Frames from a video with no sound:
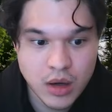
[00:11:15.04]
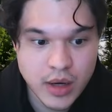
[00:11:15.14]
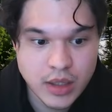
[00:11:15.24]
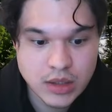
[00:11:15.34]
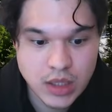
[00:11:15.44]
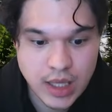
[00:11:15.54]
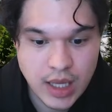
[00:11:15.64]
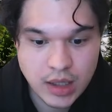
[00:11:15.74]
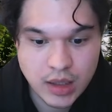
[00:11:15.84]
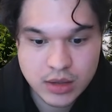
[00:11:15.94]
All right, so
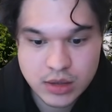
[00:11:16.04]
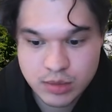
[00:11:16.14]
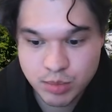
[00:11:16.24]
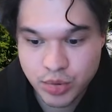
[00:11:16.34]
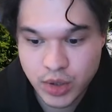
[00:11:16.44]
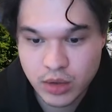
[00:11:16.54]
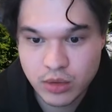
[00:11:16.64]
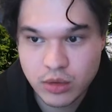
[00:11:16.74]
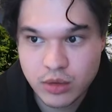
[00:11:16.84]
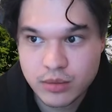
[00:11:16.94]
that looks pretty
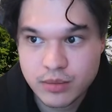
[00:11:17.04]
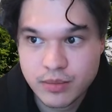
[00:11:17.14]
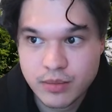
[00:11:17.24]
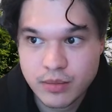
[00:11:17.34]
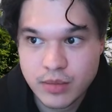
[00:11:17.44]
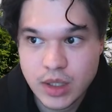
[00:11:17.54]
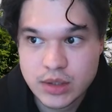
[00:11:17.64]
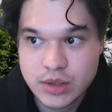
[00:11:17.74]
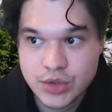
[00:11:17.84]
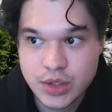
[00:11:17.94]
cool.
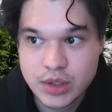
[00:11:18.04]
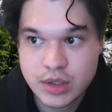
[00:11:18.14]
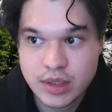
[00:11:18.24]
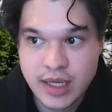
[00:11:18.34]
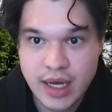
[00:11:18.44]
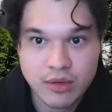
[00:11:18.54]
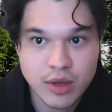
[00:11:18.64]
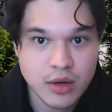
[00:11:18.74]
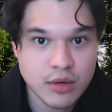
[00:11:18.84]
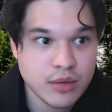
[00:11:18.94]
Let's just
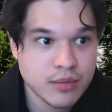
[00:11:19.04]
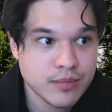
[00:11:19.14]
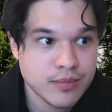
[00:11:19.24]
download,